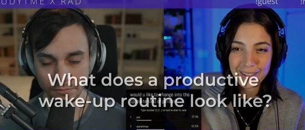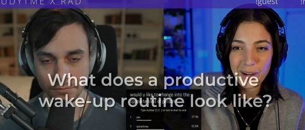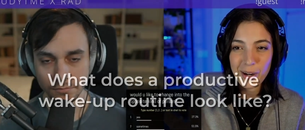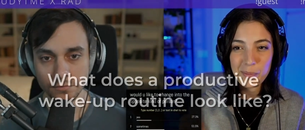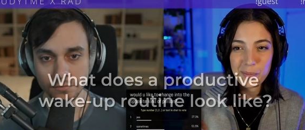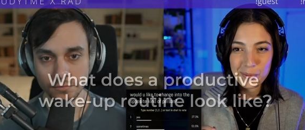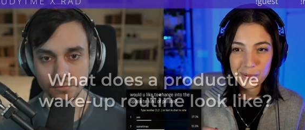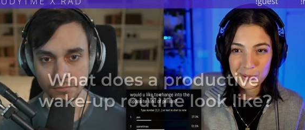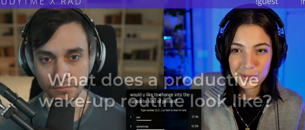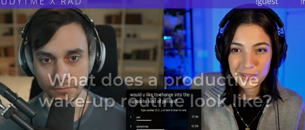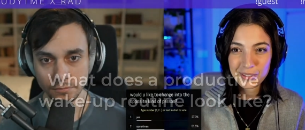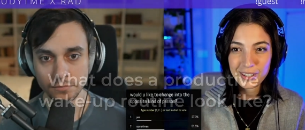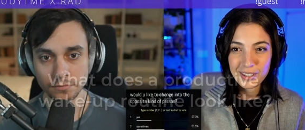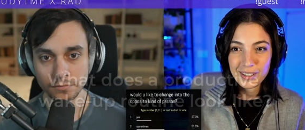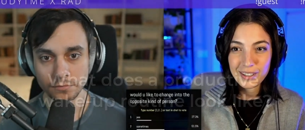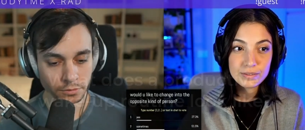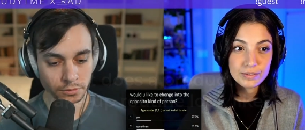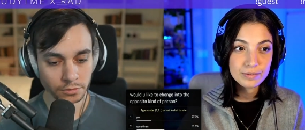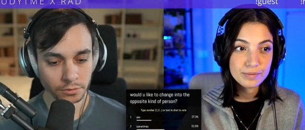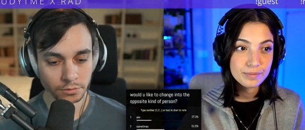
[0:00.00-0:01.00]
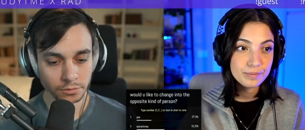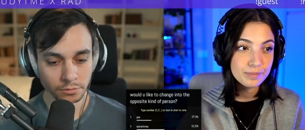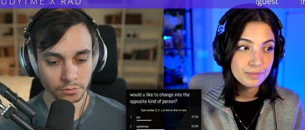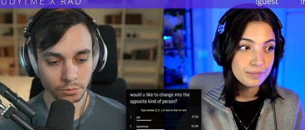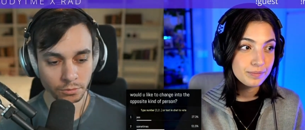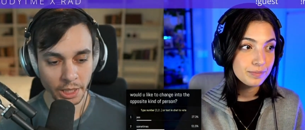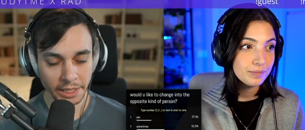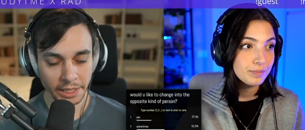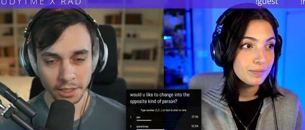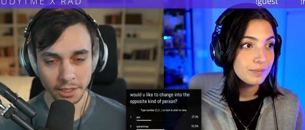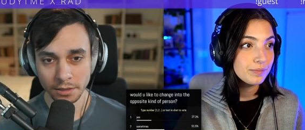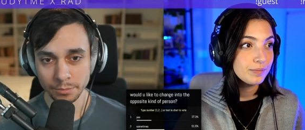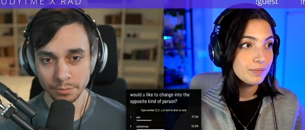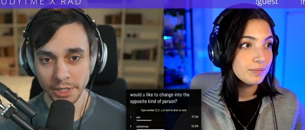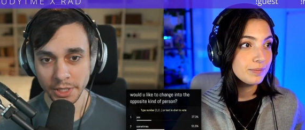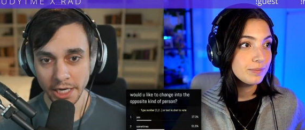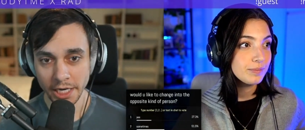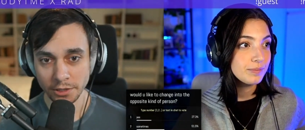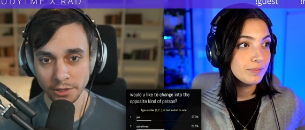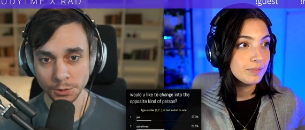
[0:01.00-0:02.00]
Speaker 1: up routine?
Speaker 2: Waking up
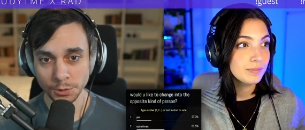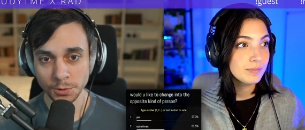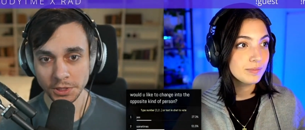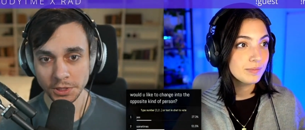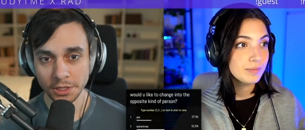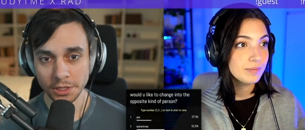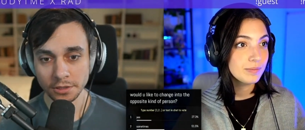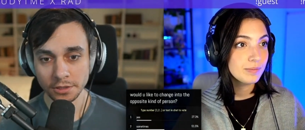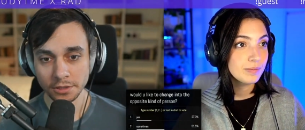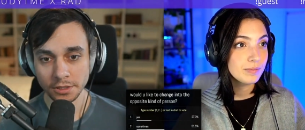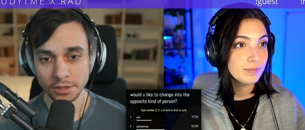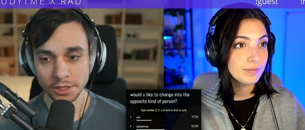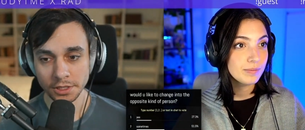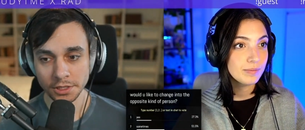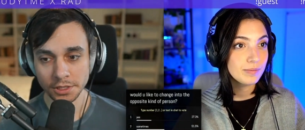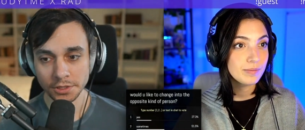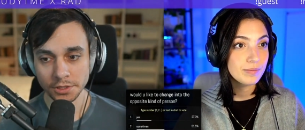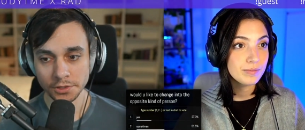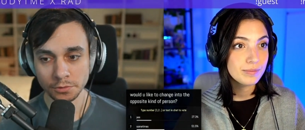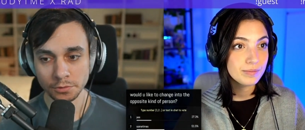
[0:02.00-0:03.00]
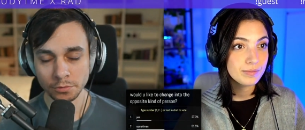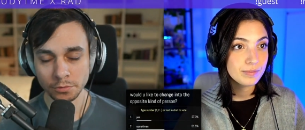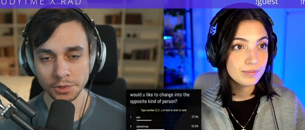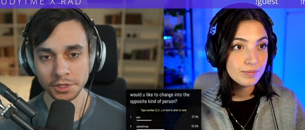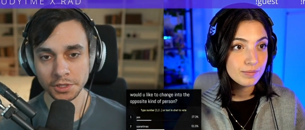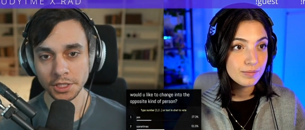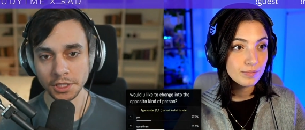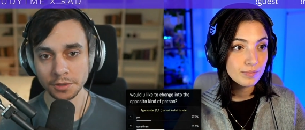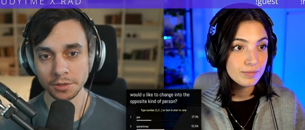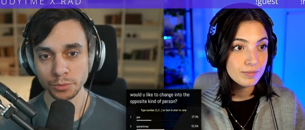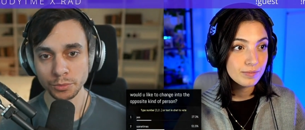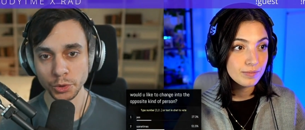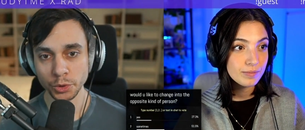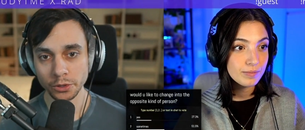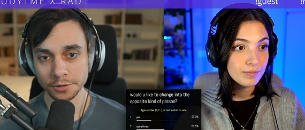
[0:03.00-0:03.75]
naturally is really important.